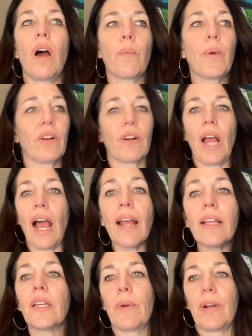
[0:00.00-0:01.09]
we are
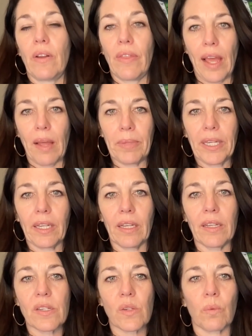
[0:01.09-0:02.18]
highly aware of that
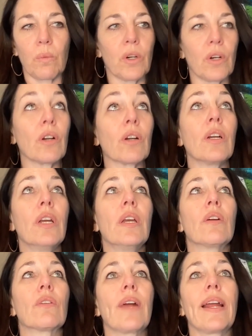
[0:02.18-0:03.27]
because we're
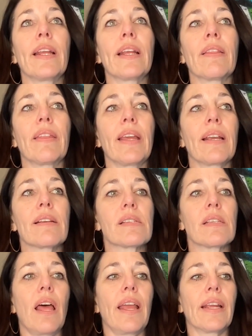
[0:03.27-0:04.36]
writing things
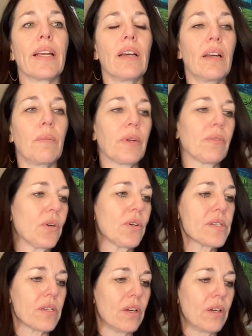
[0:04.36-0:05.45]
like we wrote a
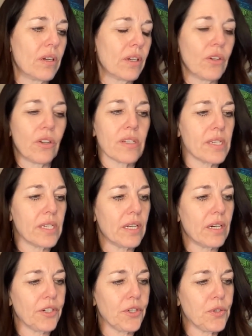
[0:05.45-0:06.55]
song. You can see
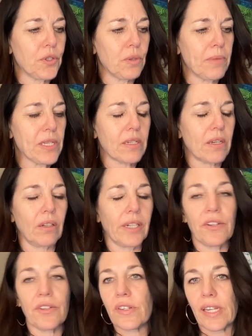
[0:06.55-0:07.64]
it on YouTube. It's called
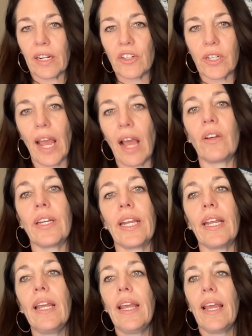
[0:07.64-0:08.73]

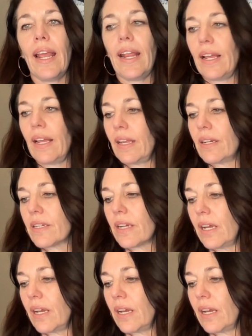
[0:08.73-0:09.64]
Intersectionality, and